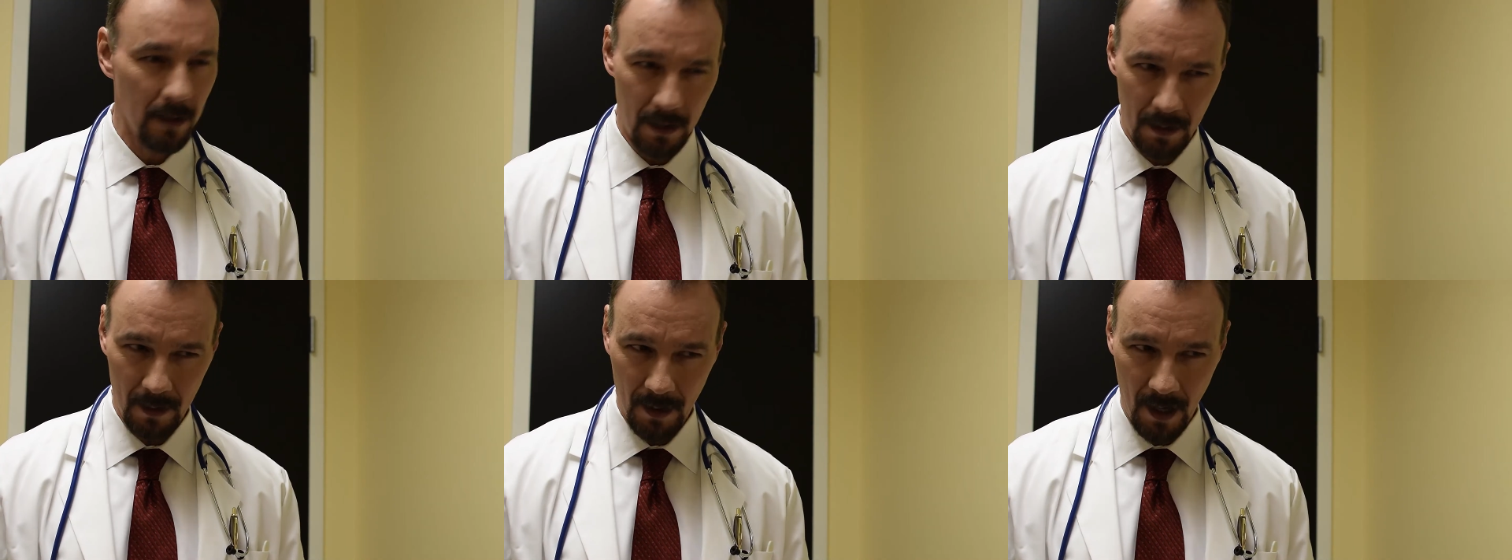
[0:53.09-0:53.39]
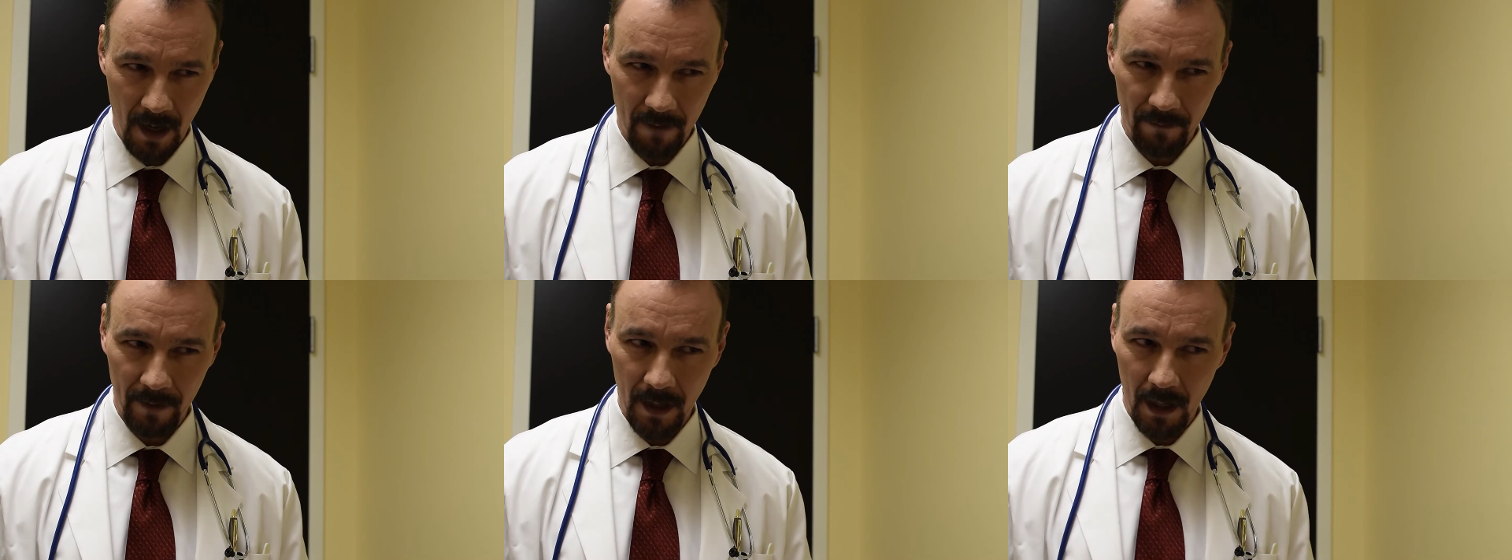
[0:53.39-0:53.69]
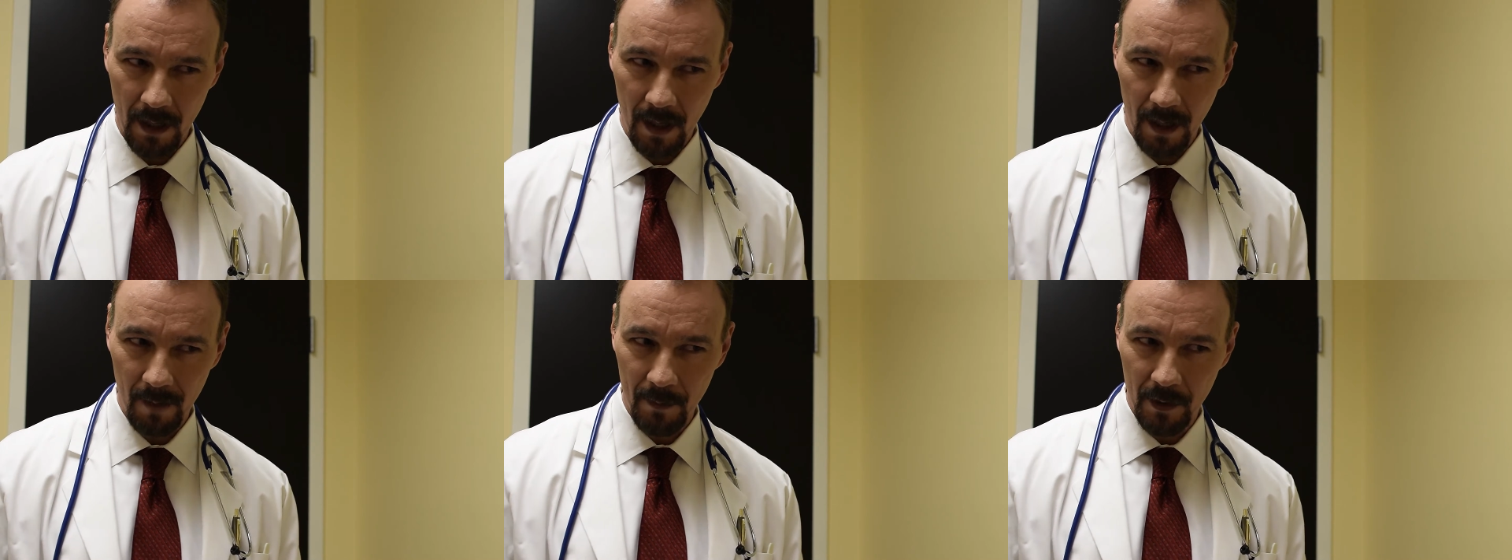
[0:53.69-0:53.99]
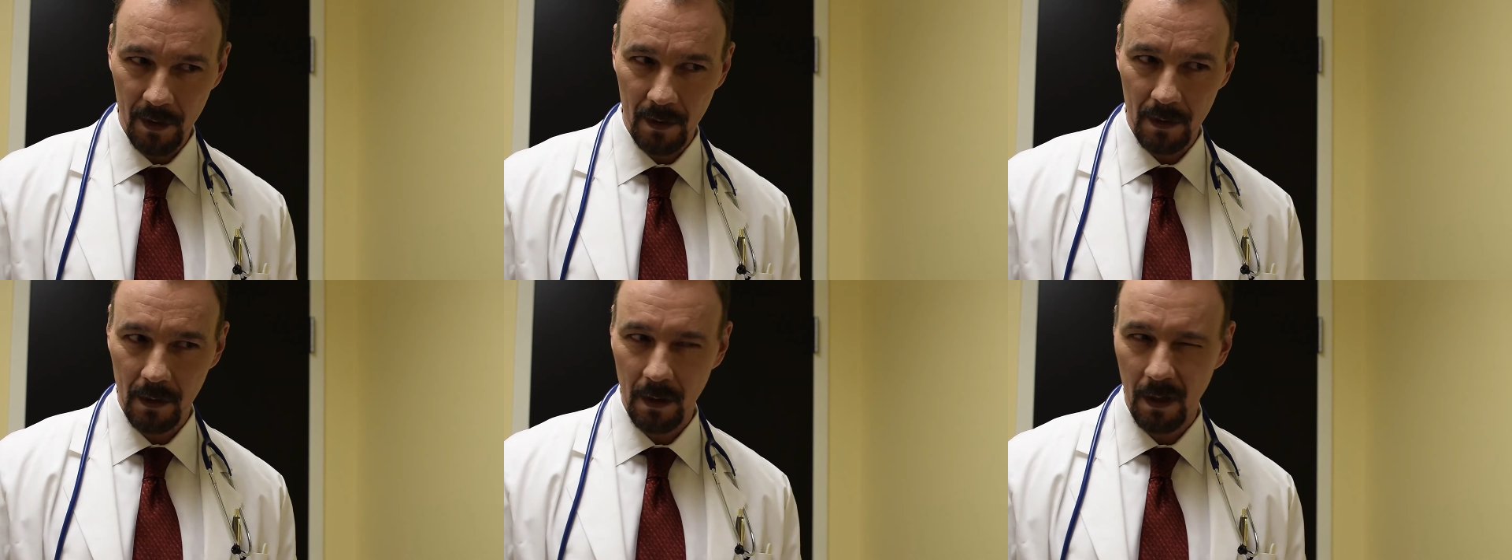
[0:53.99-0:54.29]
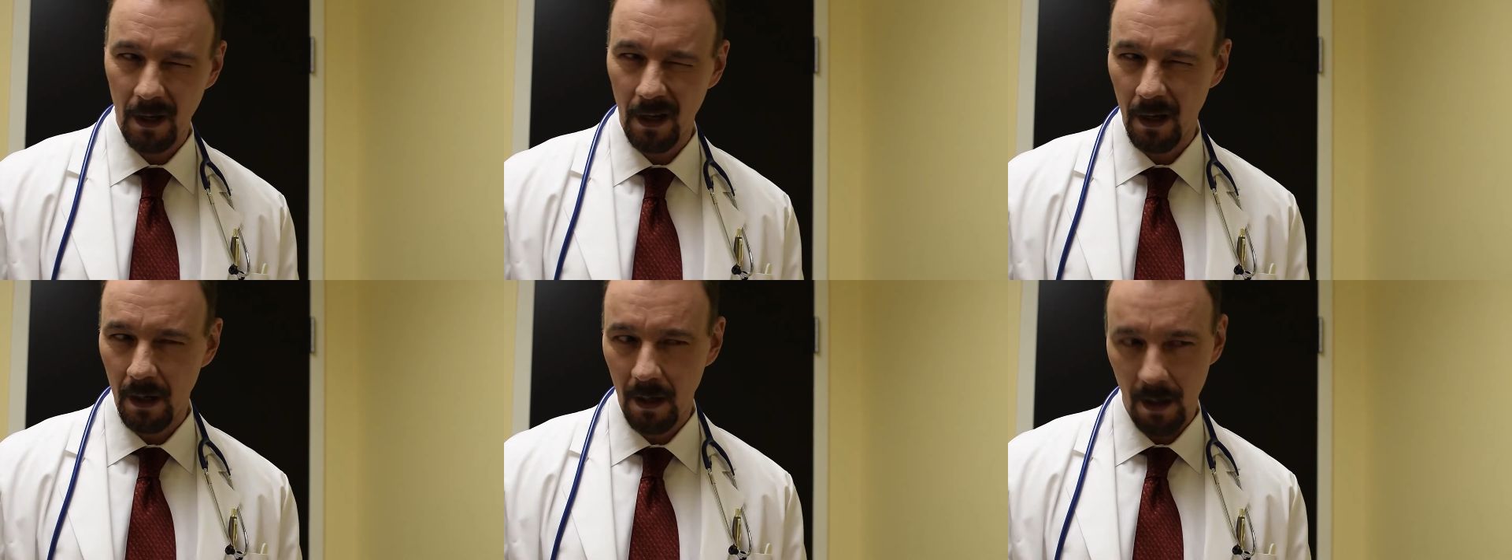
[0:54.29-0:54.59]
Uh, I've got options.
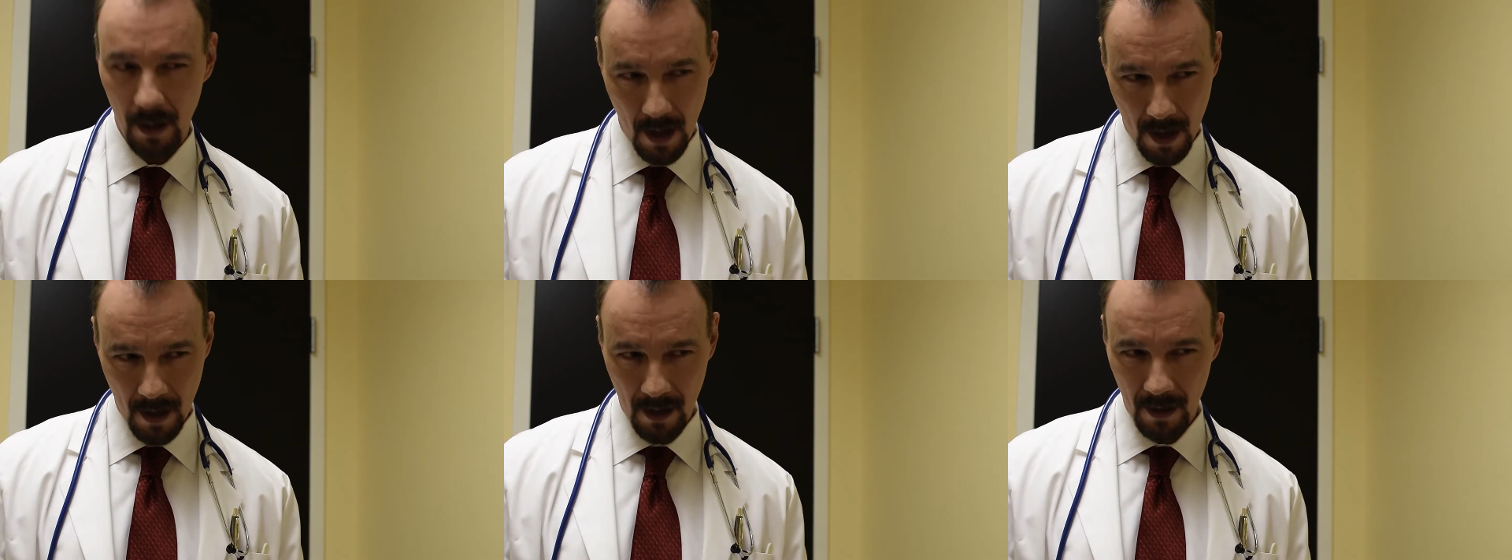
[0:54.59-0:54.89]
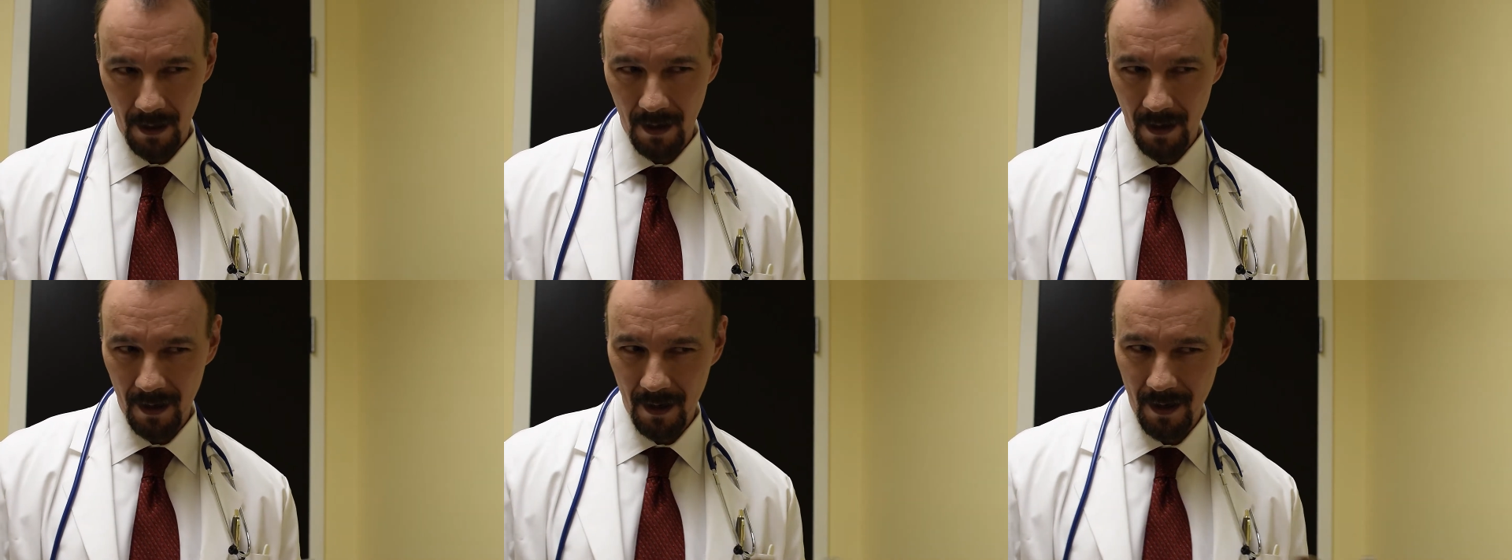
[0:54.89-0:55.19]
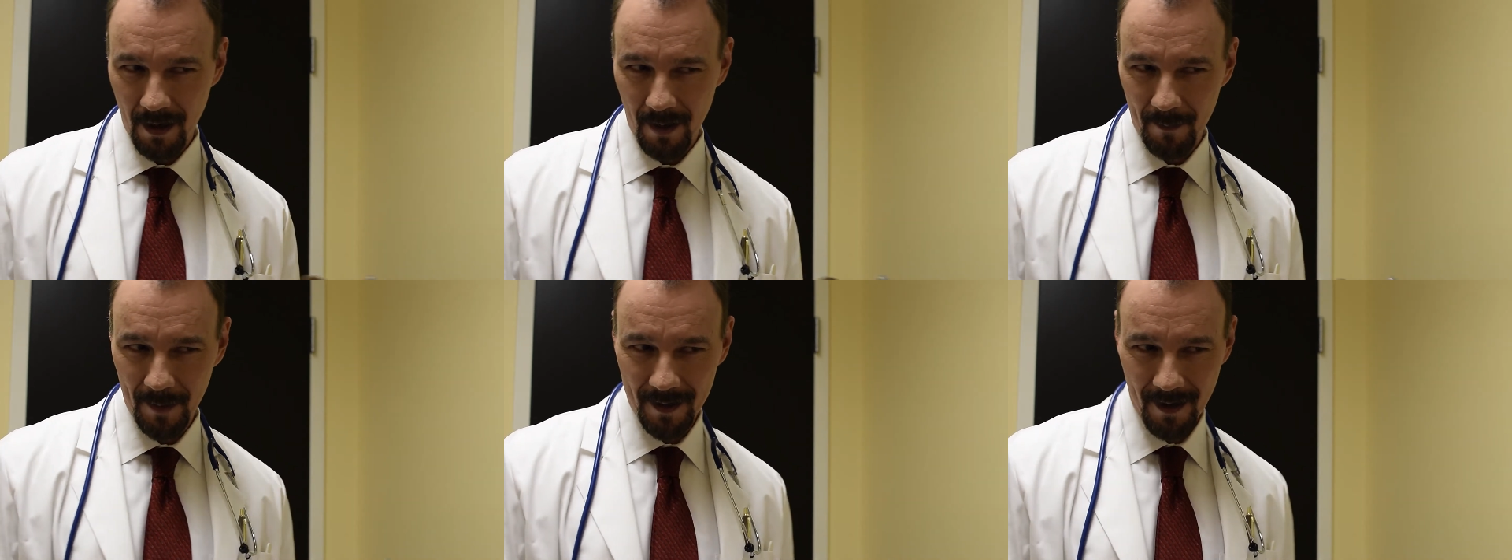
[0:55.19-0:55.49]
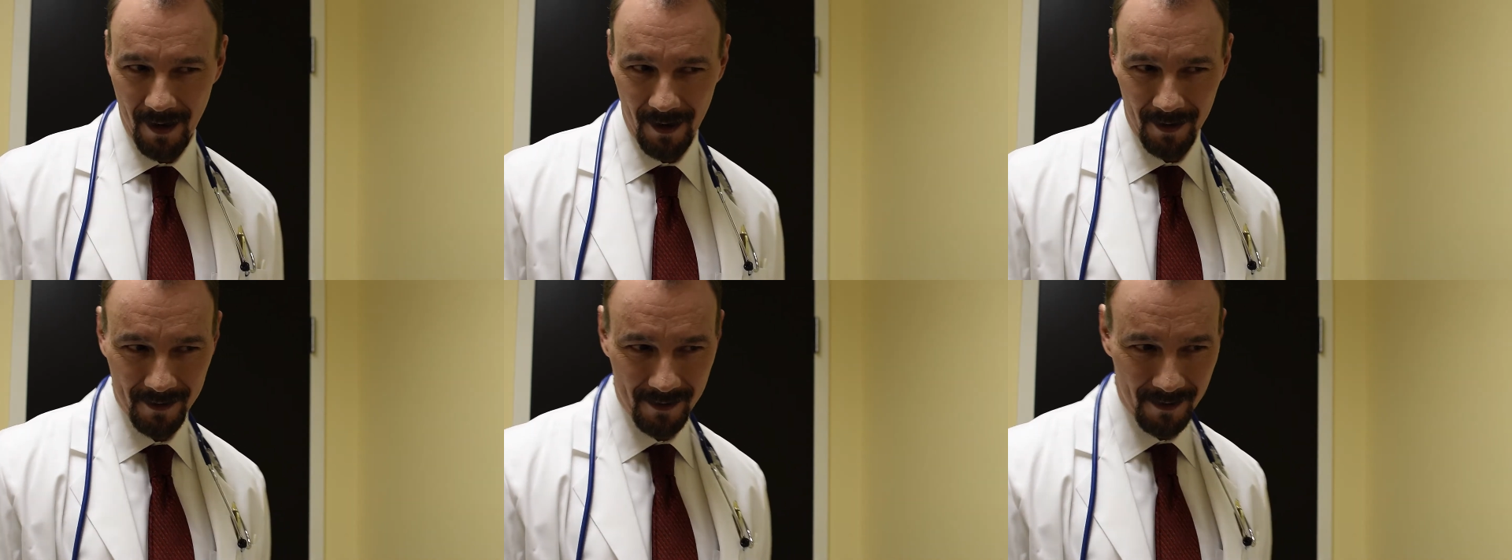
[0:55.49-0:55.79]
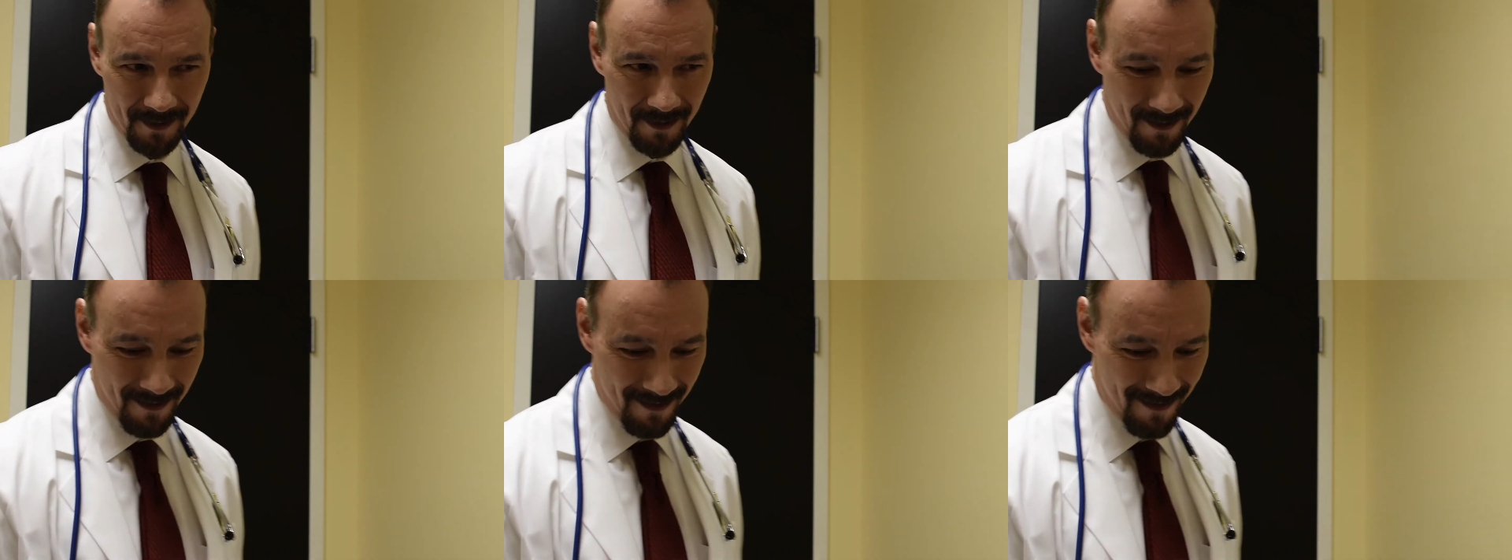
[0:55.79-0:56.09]
I am a
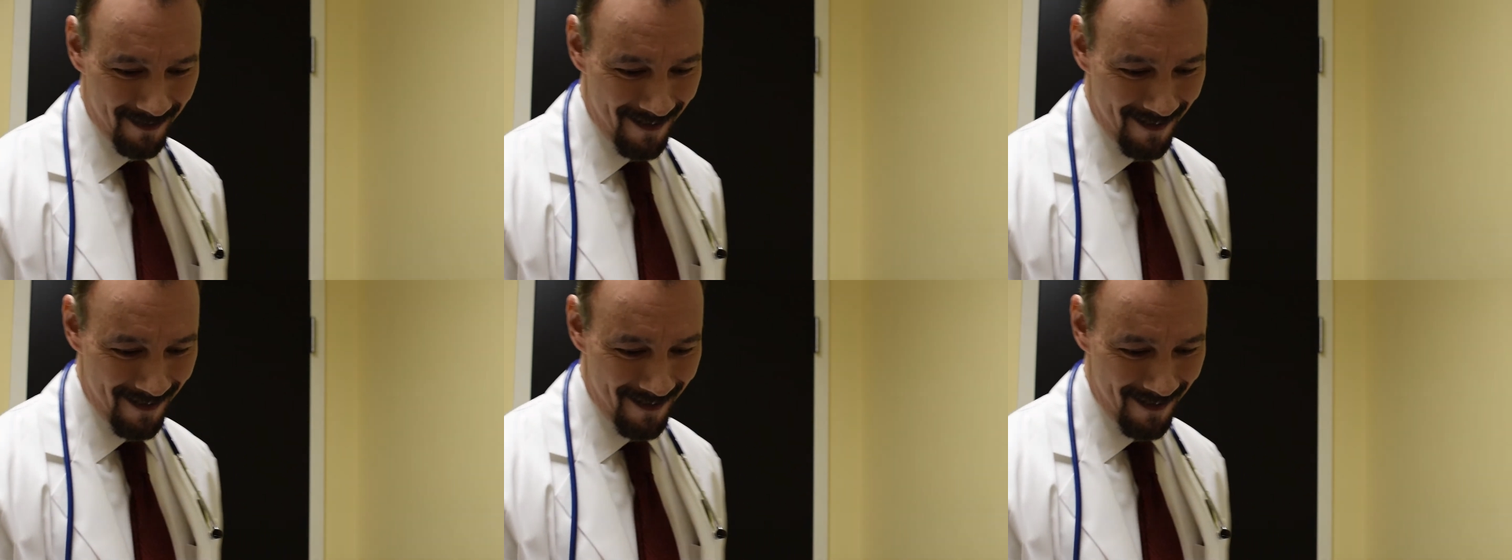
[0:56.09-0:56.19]
doctor.